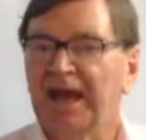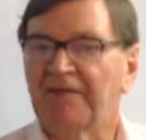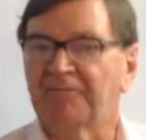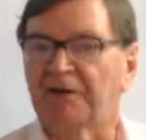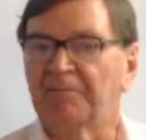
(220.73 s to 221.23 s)

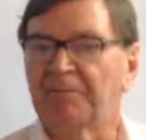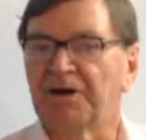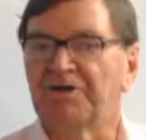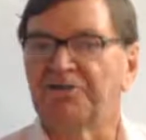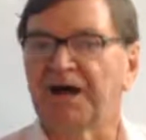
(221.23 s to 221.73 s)
from
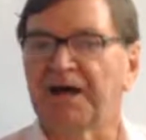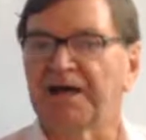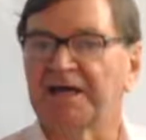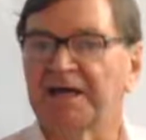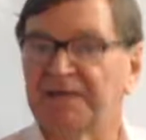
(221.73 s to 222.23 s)
both
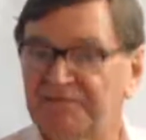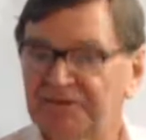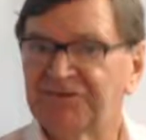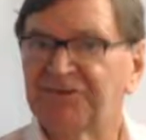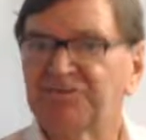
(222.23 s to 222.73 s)
an
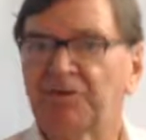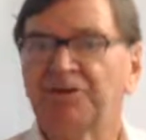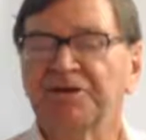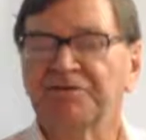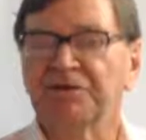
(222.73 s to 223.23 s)
investor's
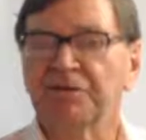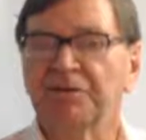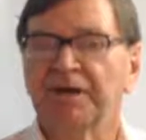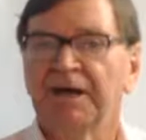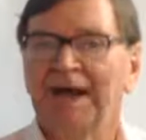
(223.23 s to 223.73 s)
point of
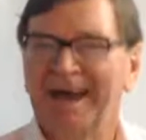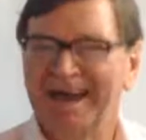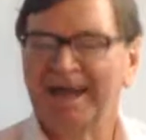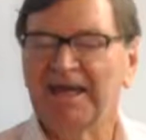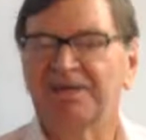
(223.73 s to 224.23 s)
view
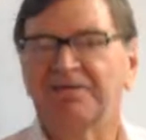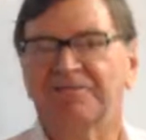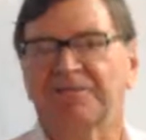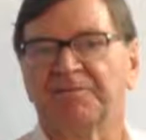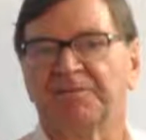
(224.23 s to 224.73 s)
and
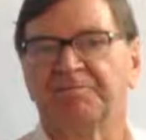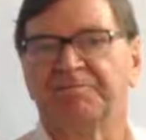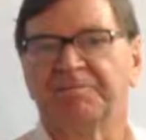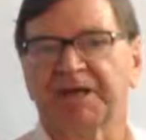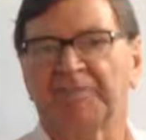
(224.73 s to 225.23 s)
from the
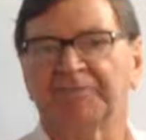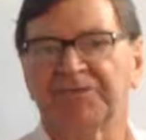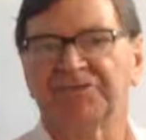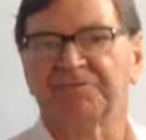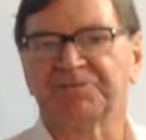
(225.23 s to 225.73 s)

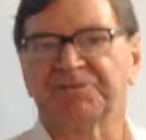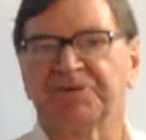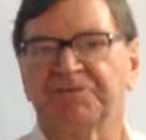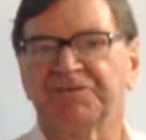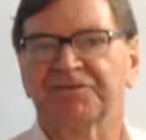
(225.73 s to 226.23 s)
companies
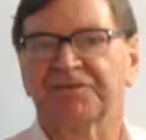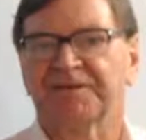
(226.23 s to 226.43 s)
themselves.